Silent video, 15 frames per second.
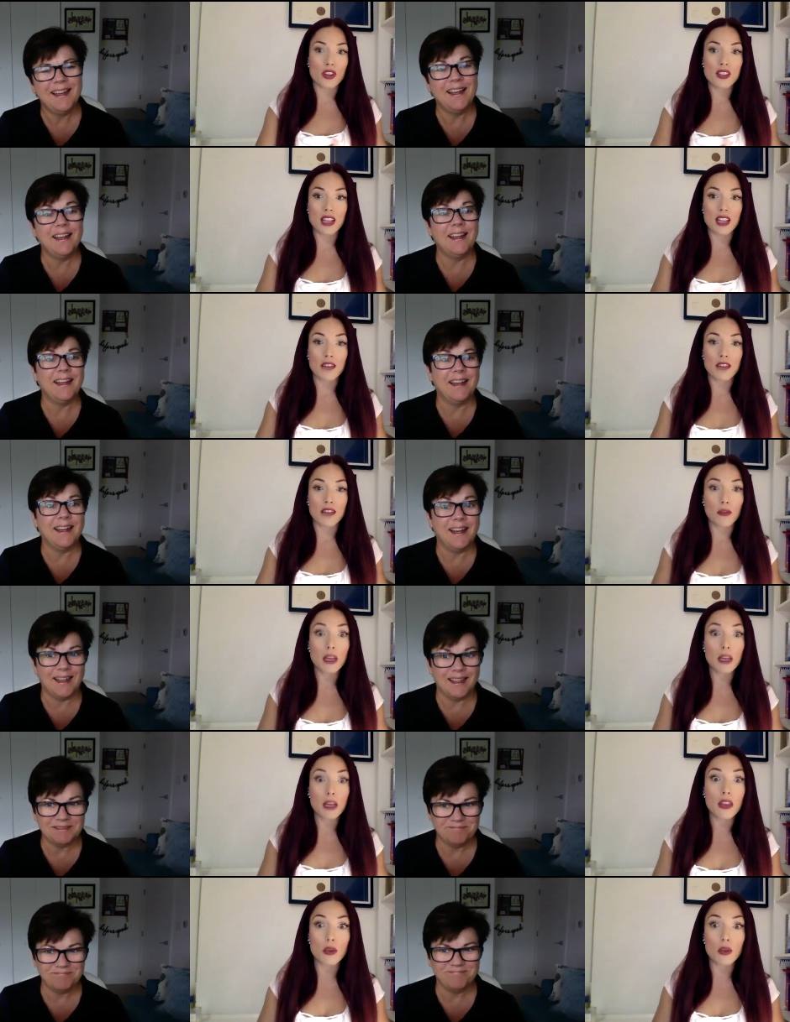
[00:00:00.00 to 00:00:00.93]
Speaker 1: And for me,
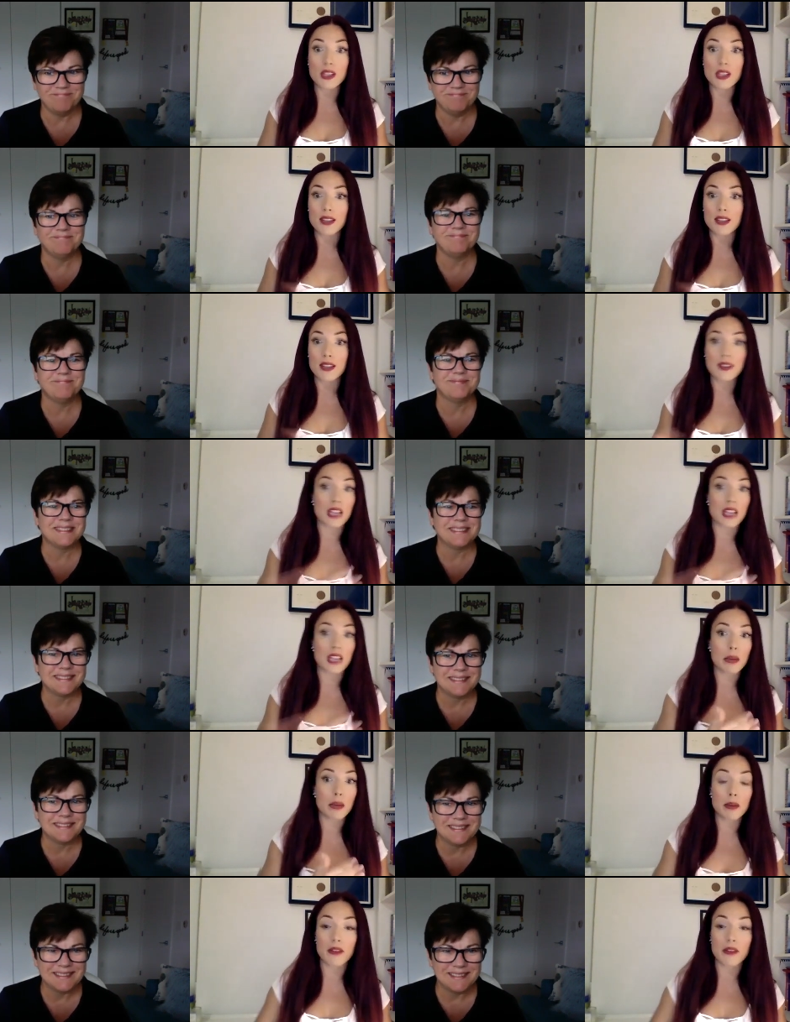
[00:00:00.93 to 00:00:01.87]
there was like a slap in
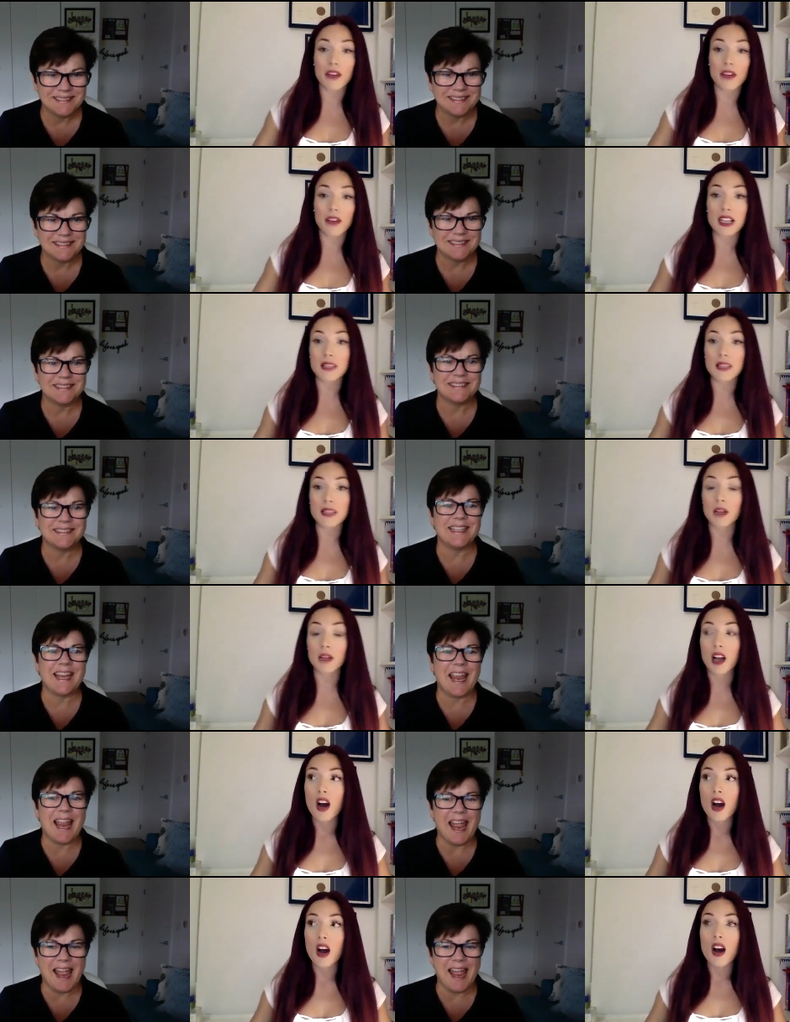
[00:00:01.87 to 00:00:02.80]
my face. I'm like, oh,